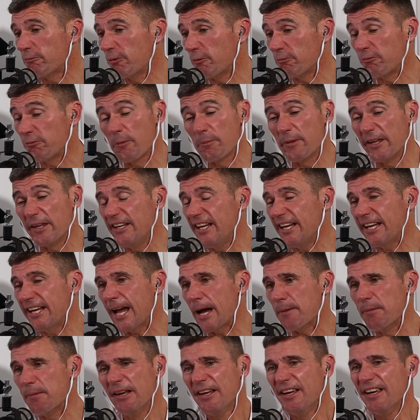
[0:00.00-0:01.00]
From the neck up.
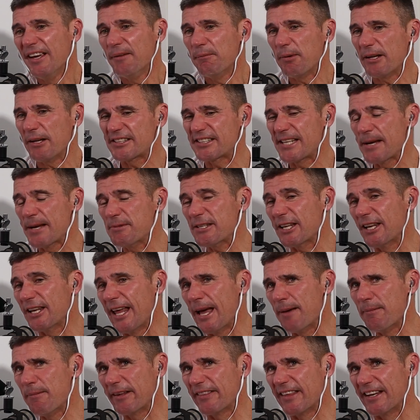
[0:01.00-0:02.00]
But it seems
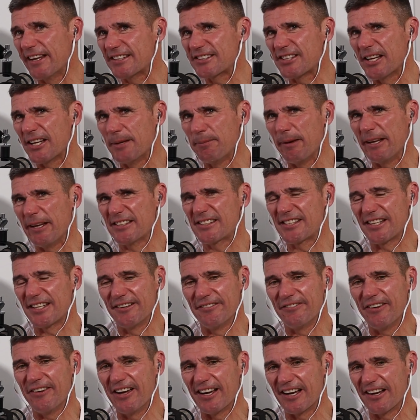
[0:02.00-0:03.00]
alarming that it's only been sort of,
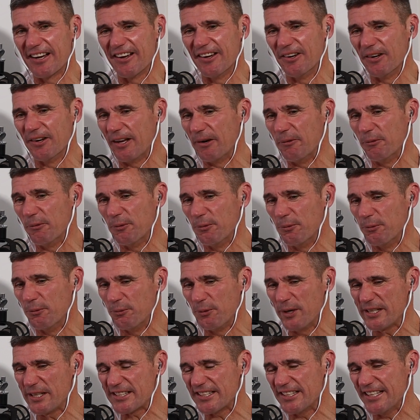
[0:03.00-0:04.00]
I don't know, like
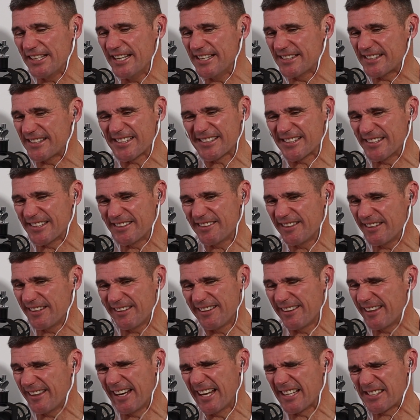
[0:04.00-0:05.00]
recent years, as in the
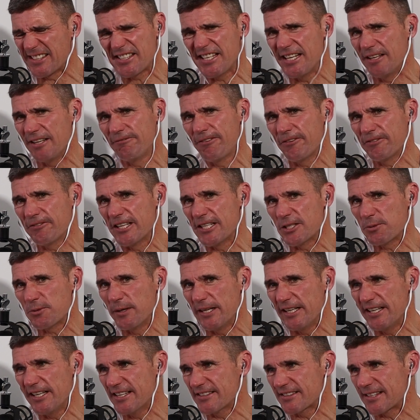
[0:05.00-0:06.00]
last 10, 15, 20
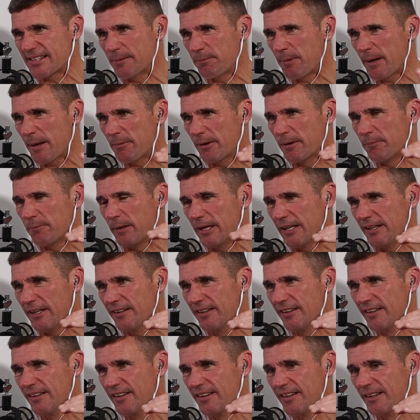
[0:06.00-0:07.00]
years, that people have been
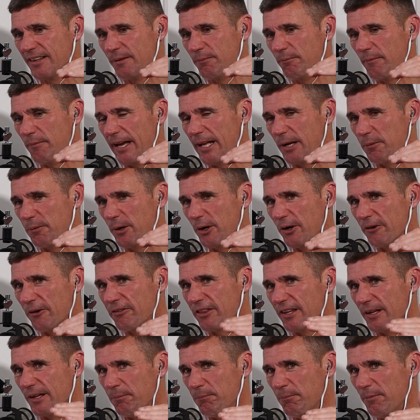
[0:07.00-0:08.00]
made aware of
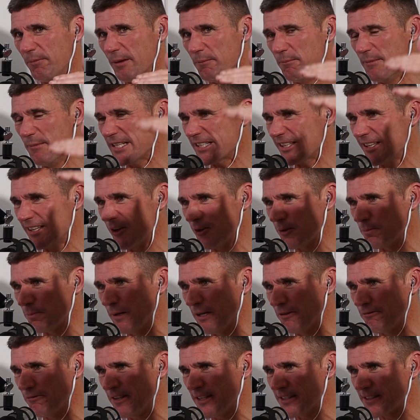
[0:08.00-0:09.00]
the mental health
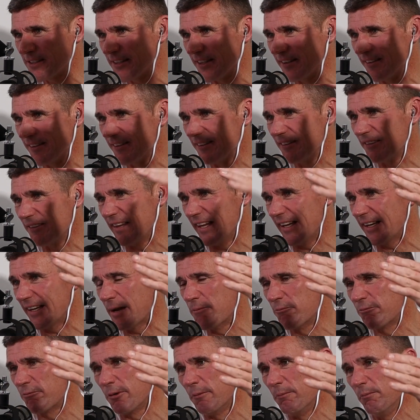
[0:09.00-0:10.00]
benefits, and that come
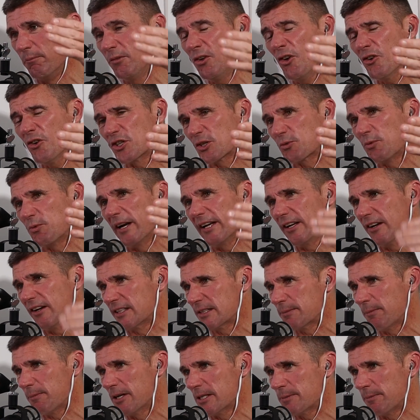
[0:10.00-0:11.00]
from not just running, I
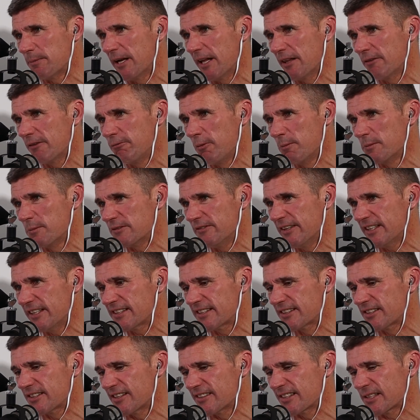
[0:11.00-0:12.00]
suppose, but other forms of
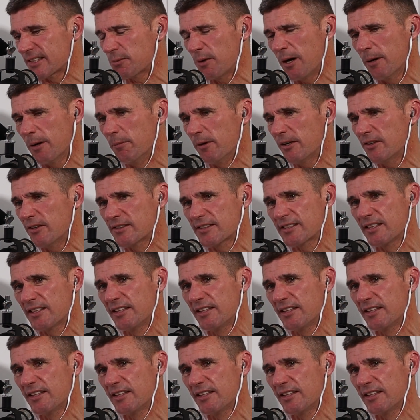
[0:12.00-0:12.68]
exercise as well, because